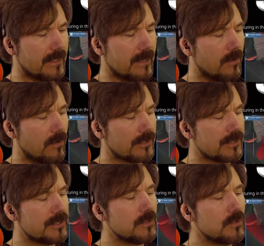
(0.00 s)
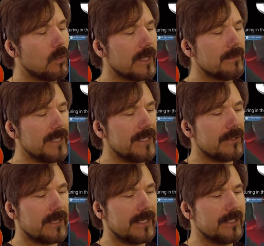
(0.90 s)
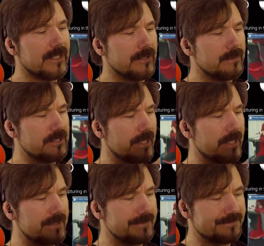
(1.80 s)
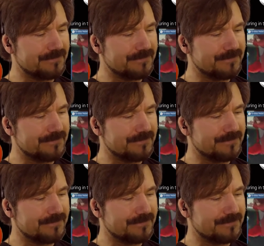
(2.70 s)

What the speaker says: or to 1 meter in cube size.